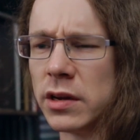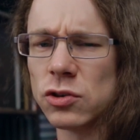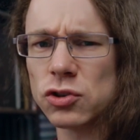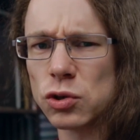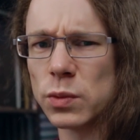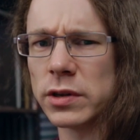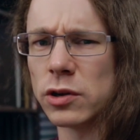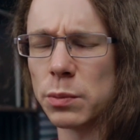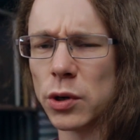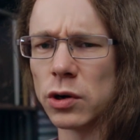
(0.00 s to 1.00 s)
Not sure whether or
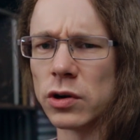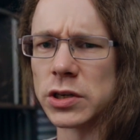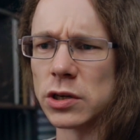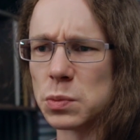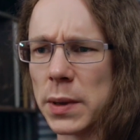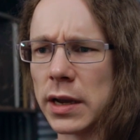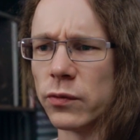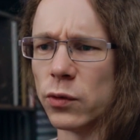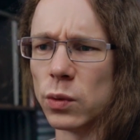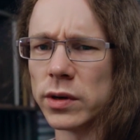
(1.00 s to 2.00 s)
not progress goes back and
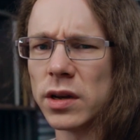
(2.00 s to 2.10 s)
forward.